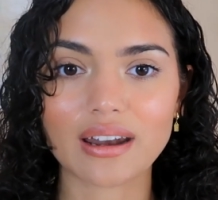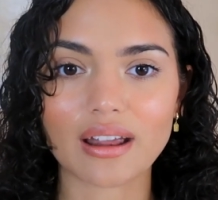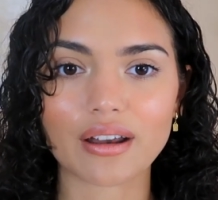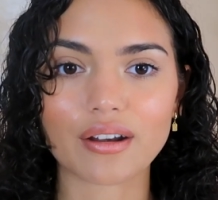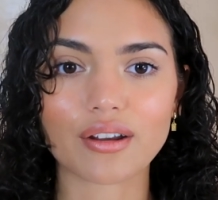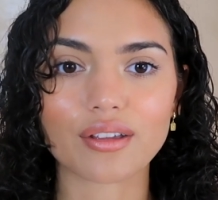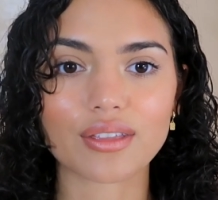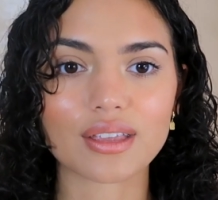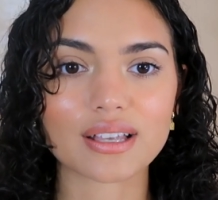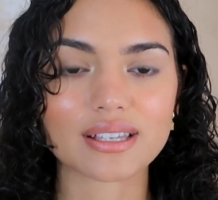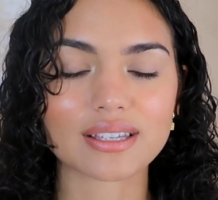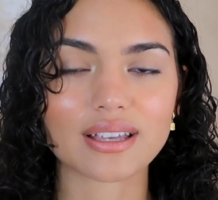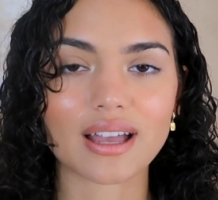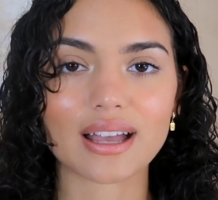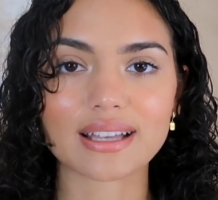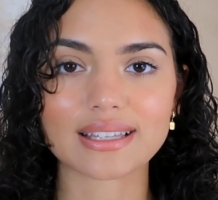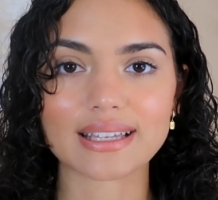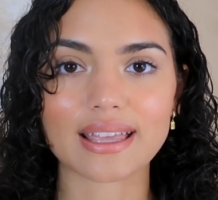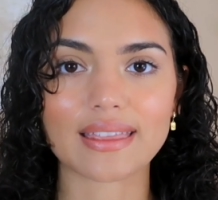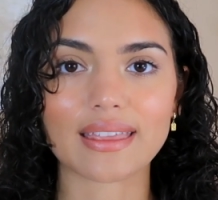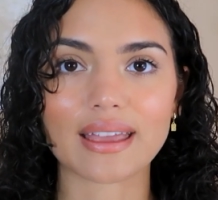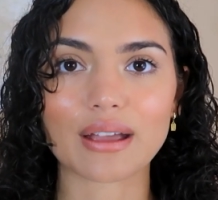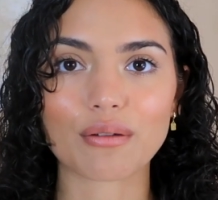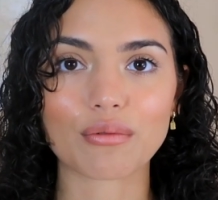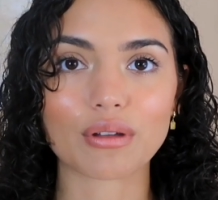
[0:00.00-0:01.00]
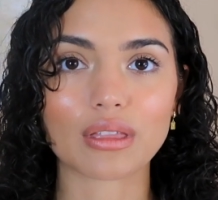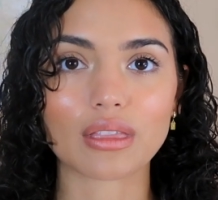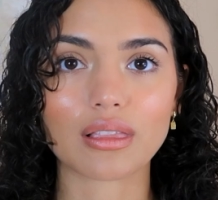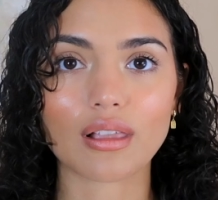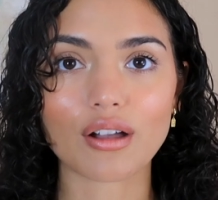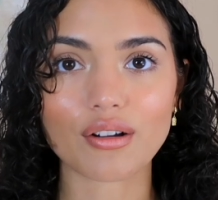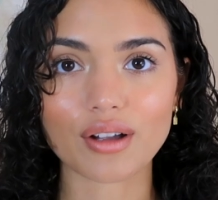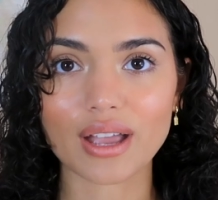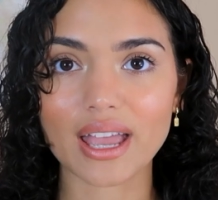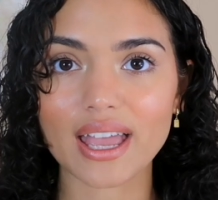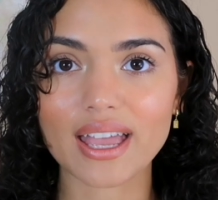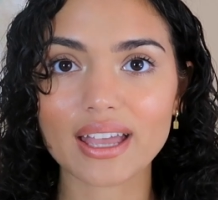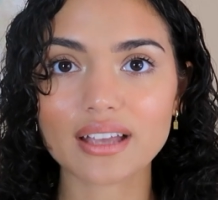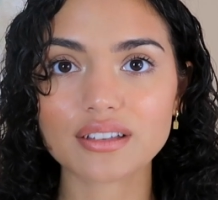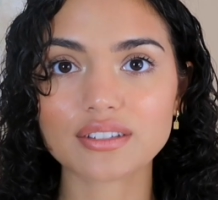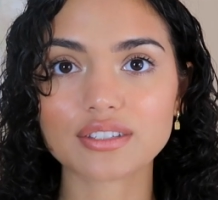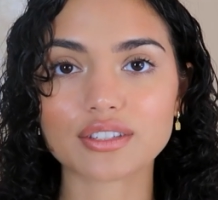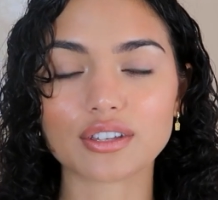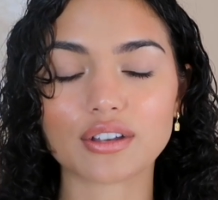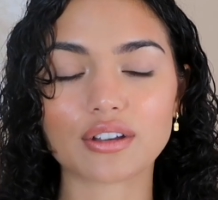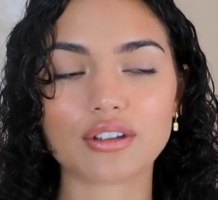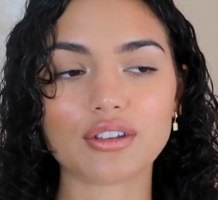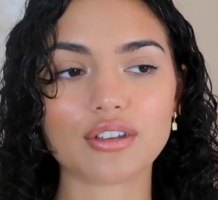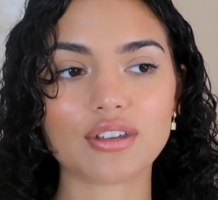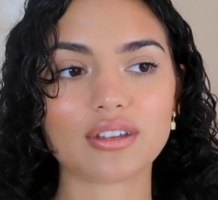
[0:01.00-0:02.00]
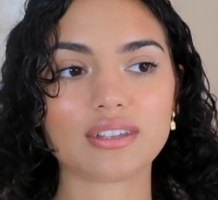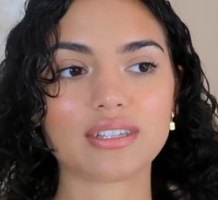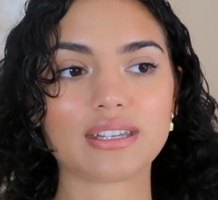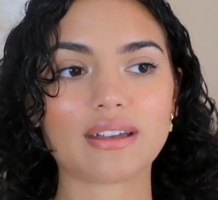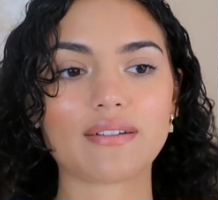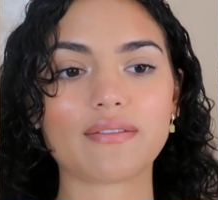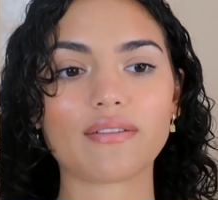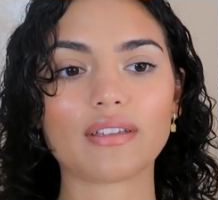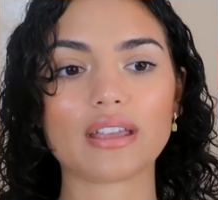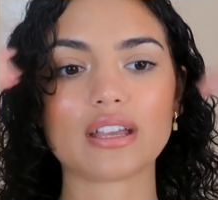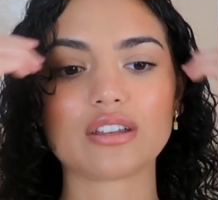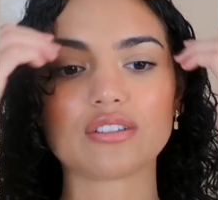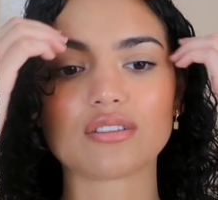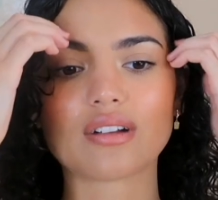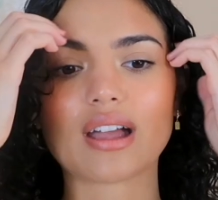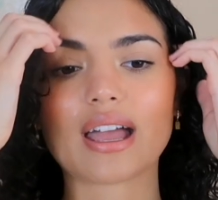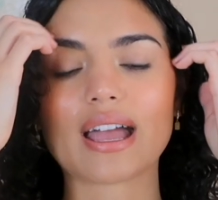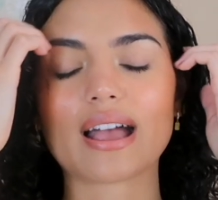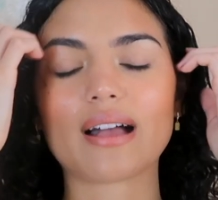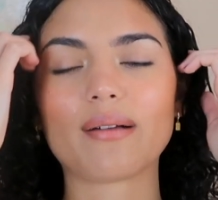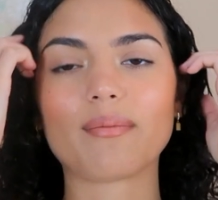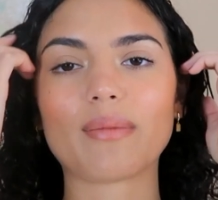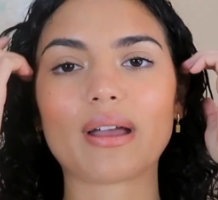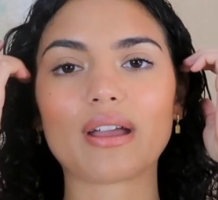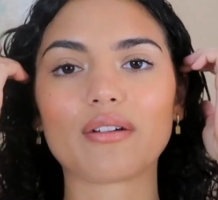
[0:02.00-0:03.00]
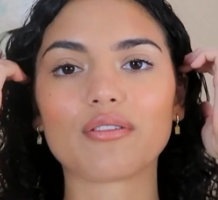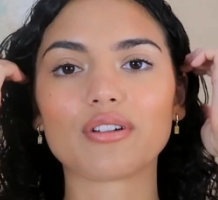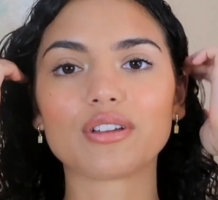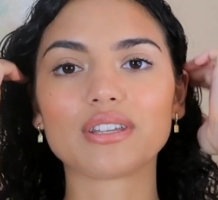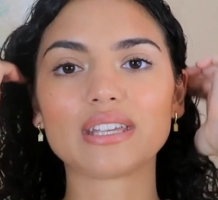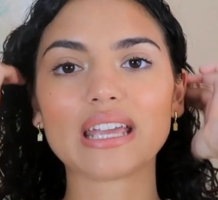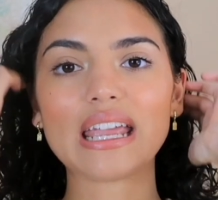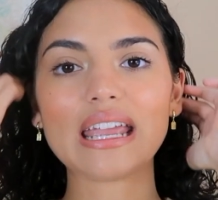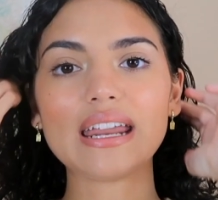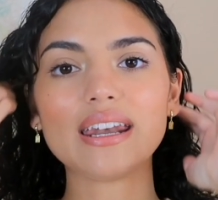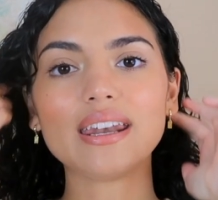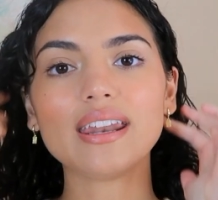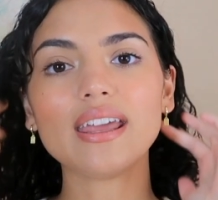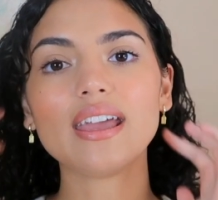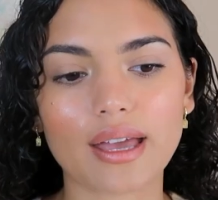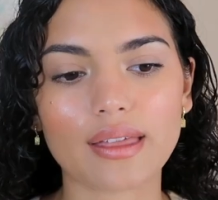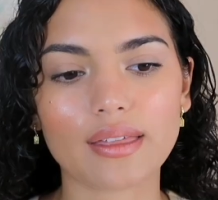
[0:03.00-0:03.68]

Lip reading: I know there's guys out there with long hair, so you could definitely try out my routine.